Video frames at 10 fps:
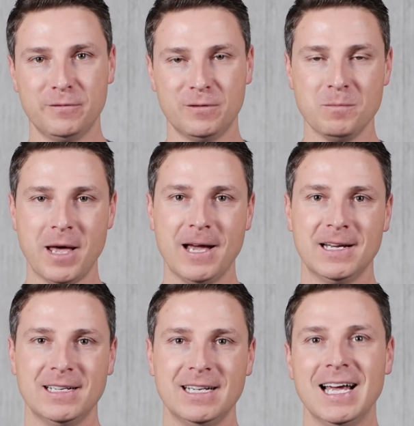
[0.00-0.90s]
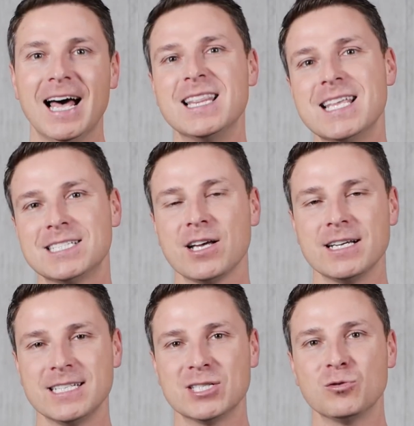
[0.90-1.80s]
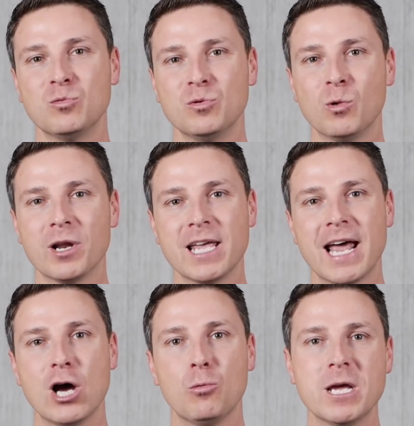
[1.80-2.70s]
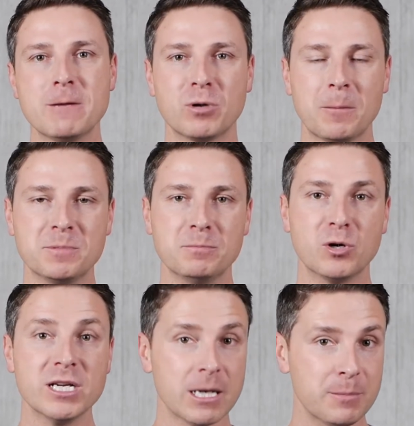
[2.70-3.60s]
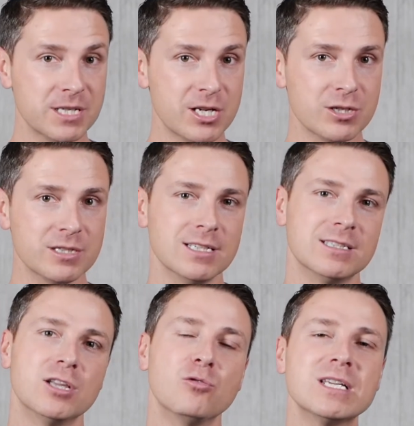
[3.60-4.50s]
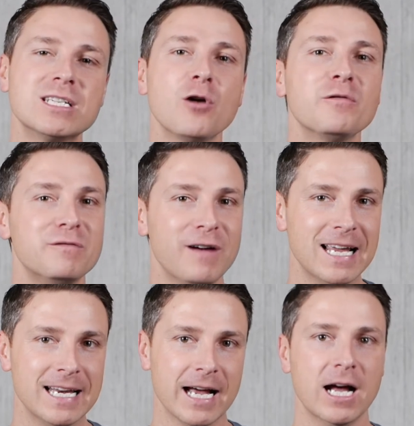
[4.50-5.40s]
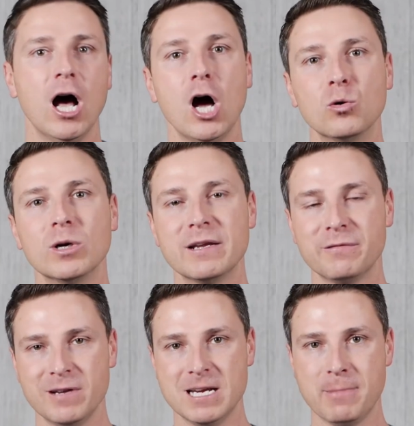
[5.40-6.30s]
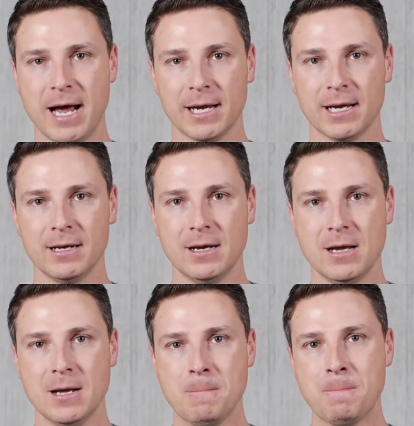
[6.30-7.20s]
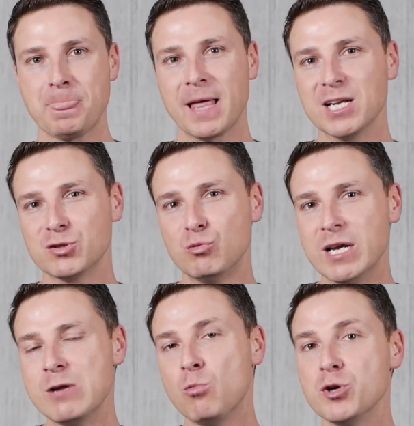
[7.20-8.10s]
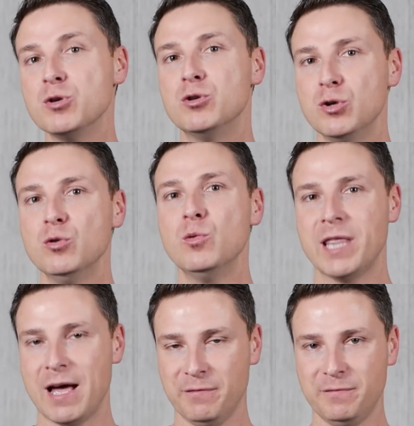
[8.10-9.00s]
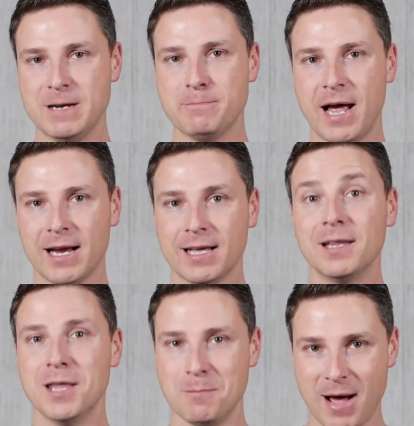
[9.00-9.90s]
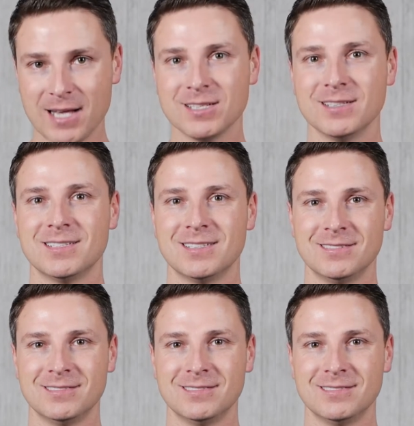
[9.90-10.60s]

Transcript: from that. And this ties into one of the NLP presuppositions is there is no failure, only feedback. And it's really what you do with that feedback that matters.